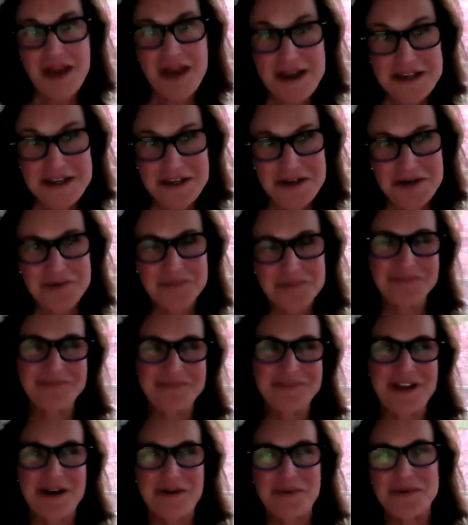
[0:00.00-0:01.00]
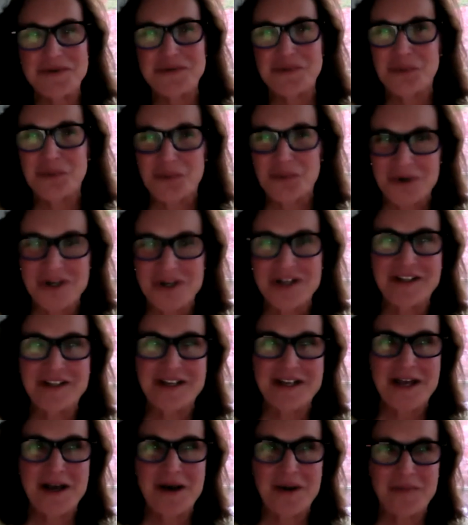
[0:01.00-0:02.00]
thank you. That was
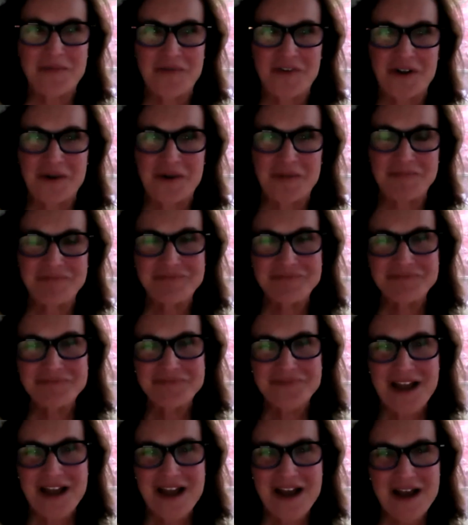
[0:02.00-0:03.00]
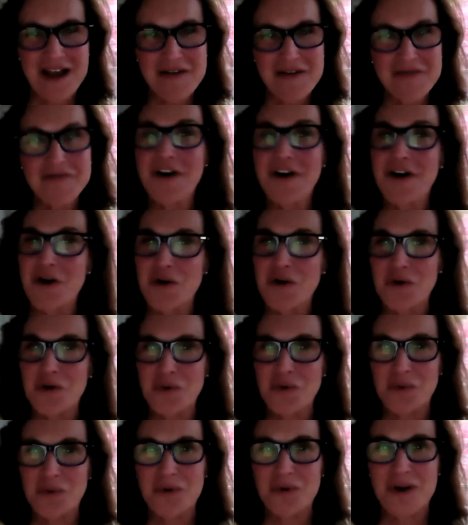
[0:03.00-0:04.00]
really helpful. Have a
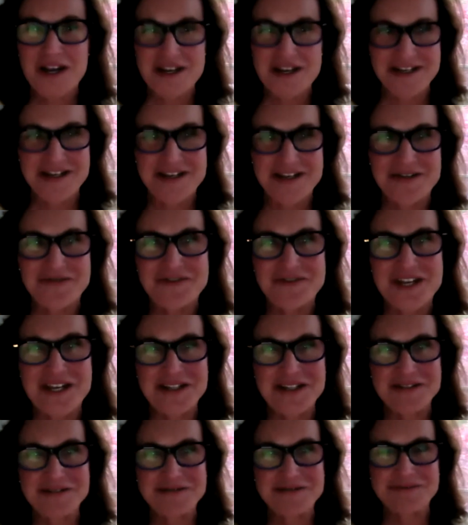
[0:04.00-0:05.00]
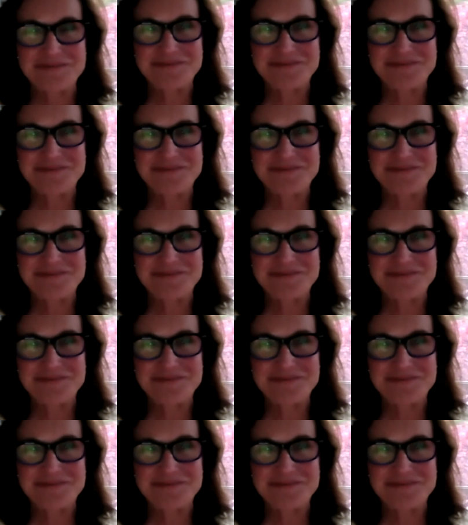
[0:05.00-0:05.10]
great evening.